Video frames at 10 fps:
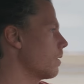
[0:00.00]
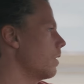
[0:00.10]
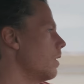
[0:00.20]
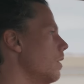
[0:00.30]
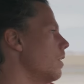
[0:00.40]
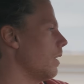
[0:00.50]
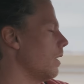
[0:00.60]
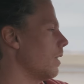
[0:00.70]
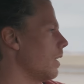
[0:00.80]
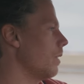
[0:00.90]

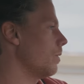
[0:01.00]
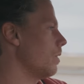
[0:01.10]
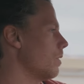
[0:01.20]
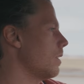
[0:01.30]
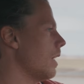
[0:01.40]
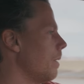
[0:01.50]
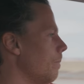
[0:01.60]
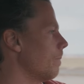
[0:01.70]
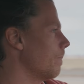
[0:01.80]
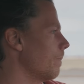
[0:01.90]
And then it was just time.
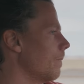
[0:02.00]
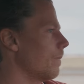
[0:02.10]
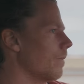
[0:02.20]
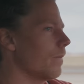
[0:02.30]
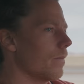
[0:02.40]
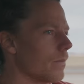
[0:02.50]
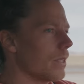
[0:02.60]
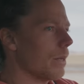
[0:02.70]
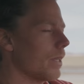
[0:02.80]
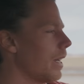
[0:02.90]

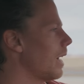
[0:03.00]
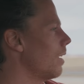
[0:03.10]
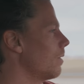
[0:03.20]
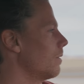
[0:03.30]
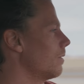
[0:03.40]
Time to get out